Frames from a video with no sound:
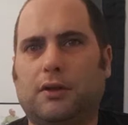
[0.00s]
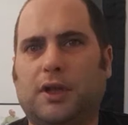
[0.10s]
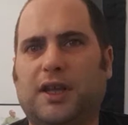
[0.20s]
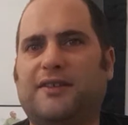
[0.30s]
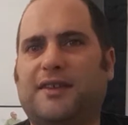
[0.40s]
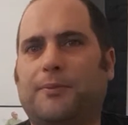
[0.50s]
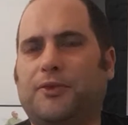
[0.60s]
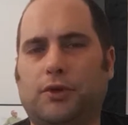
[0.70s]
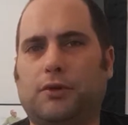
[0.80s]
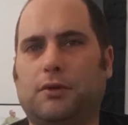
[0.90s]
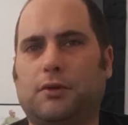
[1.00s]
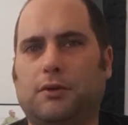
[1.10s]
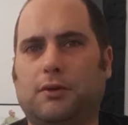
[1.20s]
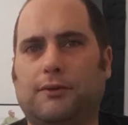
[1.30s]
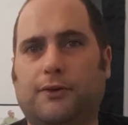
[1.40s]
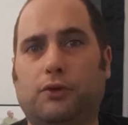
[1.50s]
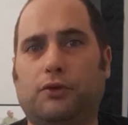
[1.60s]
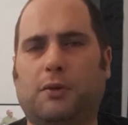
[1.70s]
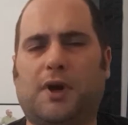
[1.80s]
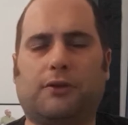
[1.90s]
accepts you for who
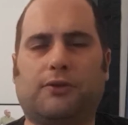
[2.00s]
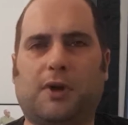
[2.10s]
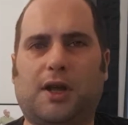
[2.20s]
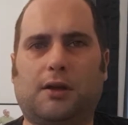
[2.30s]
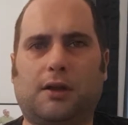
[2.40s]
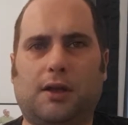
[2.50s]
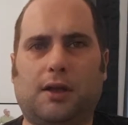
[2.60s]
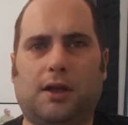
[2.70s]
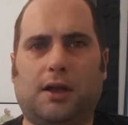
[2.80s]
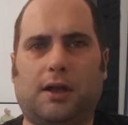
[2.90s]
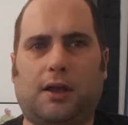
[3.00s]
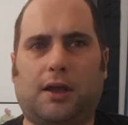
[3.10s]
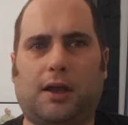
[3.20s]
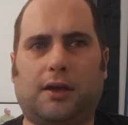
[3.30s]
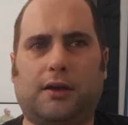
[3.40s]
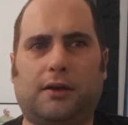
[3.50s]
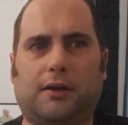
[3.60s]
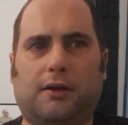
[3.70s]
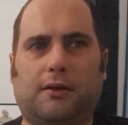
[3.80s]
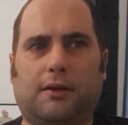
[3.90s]
you are as well. And
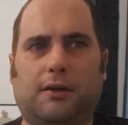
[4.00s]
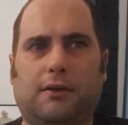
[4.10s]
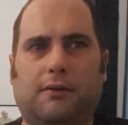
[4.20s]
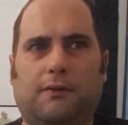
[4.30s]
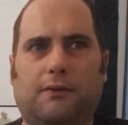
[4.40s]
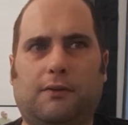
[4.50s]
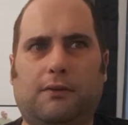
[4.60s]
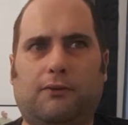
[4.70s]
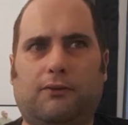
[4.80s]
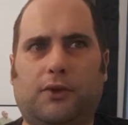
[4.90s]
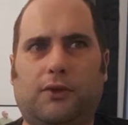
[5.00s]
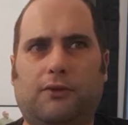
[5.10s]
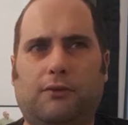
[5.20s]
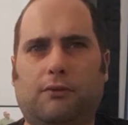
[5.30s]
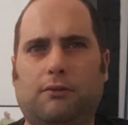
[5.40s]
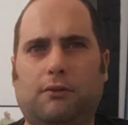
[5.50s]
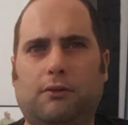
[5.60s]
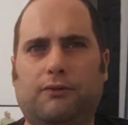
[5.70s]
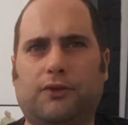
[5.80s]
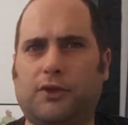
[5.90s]
for
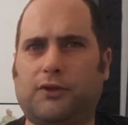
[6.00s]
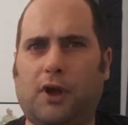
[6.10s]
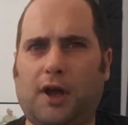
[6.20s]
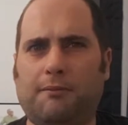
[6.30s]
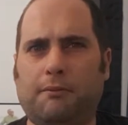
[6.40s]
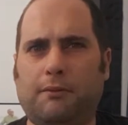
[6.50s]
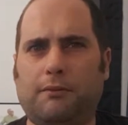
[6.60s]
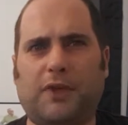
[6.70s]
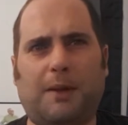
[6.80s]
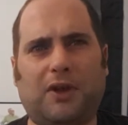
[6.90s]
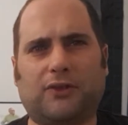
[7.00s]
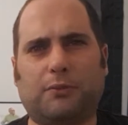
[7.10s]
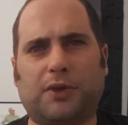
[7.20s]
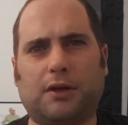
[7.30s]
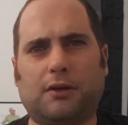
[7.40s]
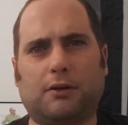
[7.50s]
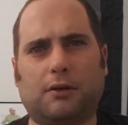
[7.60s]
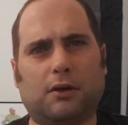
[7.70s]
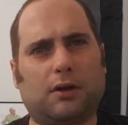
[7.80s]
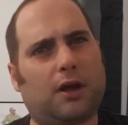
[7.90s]
the time, that must have been
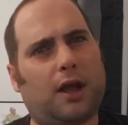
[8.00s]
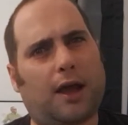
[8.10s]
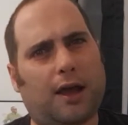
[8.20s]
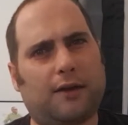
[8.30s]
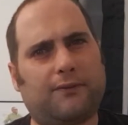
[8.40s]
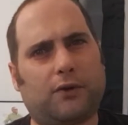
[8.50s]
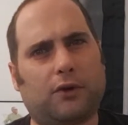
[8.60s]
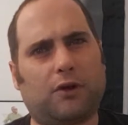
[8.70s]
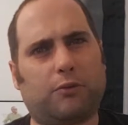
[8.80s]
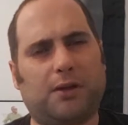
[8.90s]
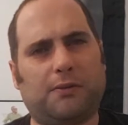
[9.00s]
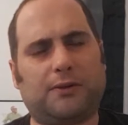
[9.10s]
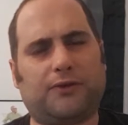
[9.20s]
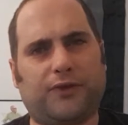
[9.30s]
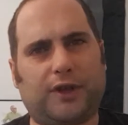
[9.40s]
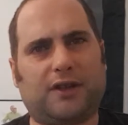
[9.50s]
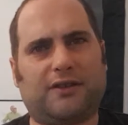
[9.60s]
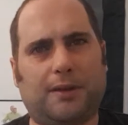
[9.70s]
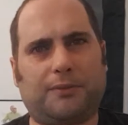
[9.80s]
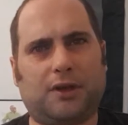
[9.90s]
hard for a lot of people to feel
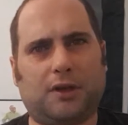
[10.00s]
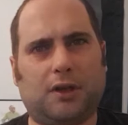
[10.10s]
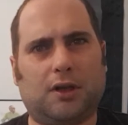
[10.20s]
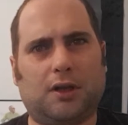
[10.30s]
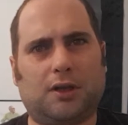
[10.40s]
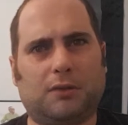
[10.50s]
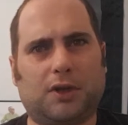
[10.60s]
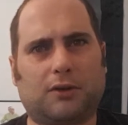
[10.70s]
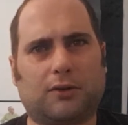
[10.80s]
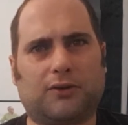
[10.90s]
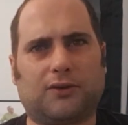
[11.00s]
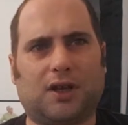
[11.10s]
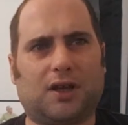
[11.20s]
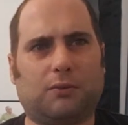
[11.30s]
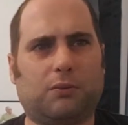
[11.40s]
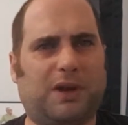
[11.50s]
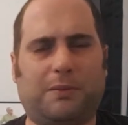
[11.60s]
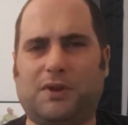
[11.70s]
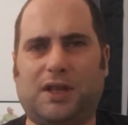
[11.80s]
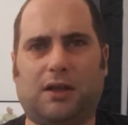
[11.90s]
accepted, because
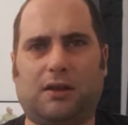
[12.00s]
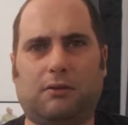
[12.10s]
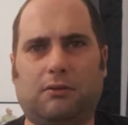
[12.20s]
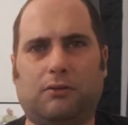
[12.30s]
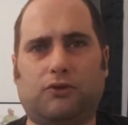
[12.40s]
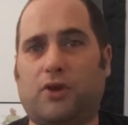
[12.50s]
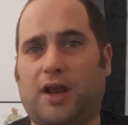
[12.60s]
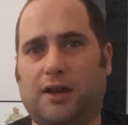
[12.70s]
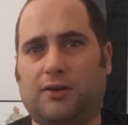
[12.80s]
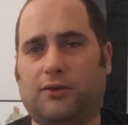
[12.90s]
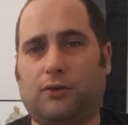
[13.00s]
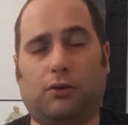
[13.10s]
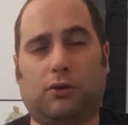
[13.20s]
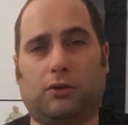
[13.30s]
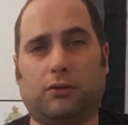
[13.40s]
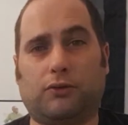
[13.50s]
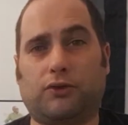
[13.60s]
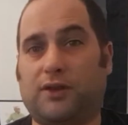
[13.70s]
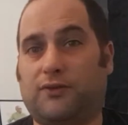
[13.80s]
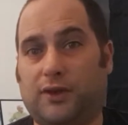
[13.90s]
maybe they're trans or
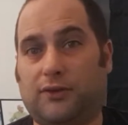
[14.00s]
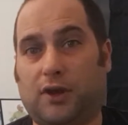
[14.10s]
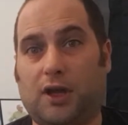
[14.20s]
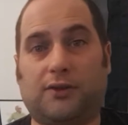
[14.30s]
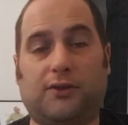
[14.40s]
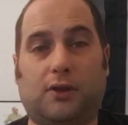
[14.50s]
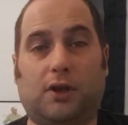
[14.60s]
transvestites,